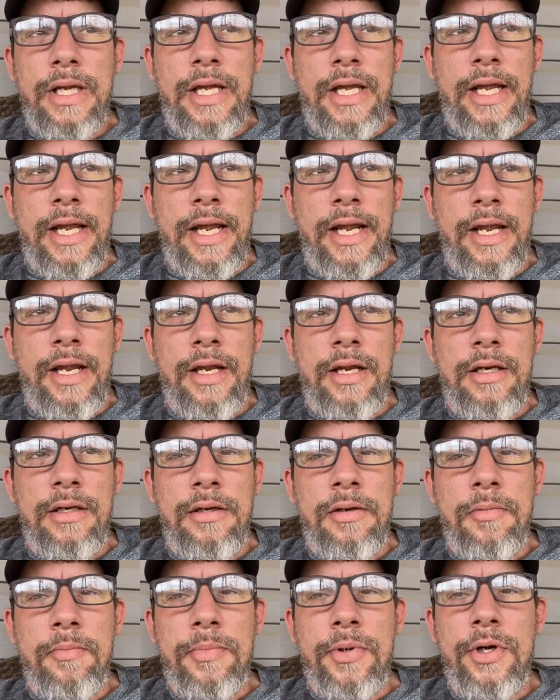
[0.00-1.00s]

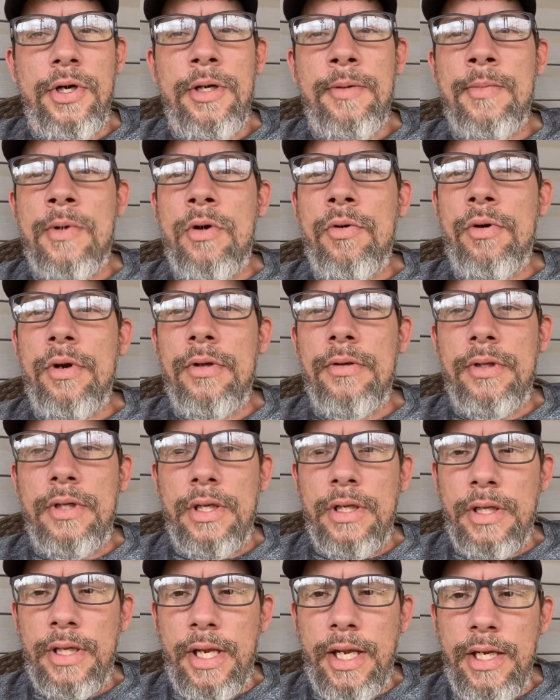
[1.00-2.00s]
and put him on a
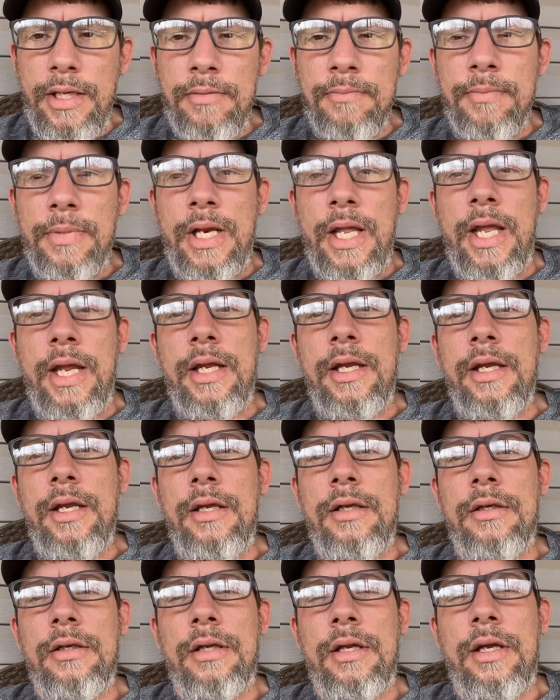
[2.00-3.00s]
heating
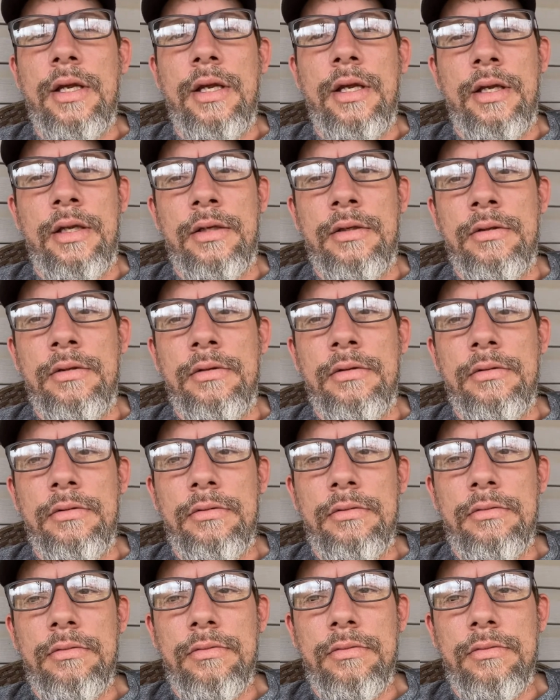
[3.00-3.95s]
blanket and